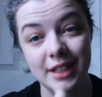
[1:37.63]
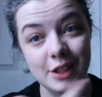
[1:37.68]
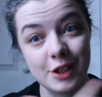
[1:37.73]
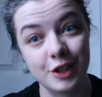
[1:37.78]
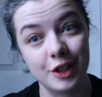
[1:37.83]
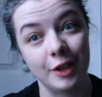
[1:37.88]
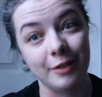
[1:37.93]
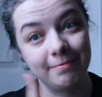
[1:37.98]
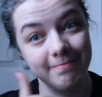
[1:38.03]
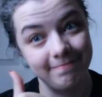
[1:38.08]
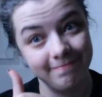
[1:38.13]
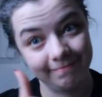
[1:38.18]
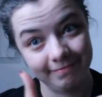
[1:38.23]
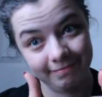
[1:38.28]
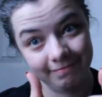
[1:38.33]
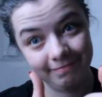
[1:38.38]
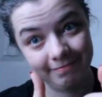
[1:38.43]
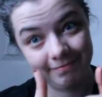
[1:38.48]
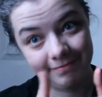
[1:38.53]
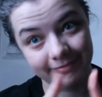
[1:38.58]
So
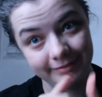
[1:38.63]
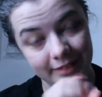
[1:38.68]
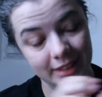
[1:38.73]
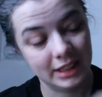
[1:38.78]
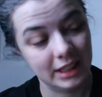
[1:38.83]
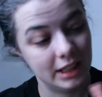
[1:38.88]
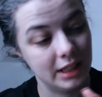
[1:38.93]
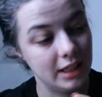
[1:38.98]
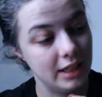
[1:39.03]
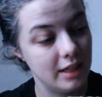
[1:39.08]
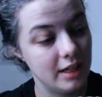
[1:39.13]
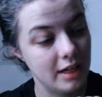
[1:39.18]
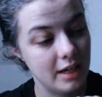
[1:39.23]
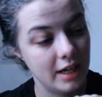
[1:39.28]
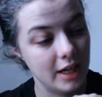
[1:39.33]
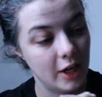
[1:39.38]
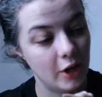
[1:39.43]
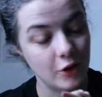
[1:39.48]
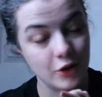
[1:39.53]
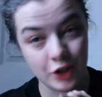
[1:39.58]

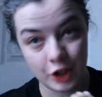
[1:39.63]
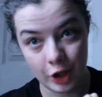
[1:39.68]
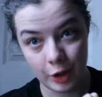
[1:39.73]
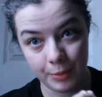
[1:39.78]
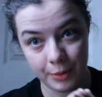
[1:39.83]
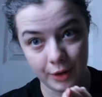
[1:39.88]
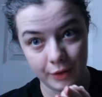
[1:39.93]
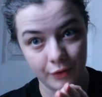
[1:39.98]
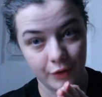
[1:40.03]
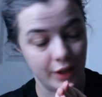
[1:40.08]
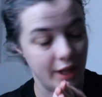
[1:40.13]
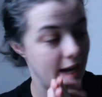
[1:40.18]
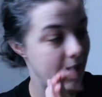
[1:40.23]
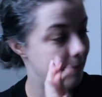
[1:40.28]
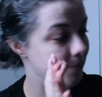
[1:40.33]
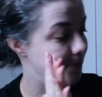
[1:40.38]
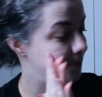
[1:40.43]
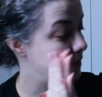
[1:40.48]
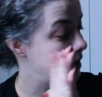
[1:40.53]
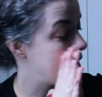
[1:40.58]
here's to hoping for that.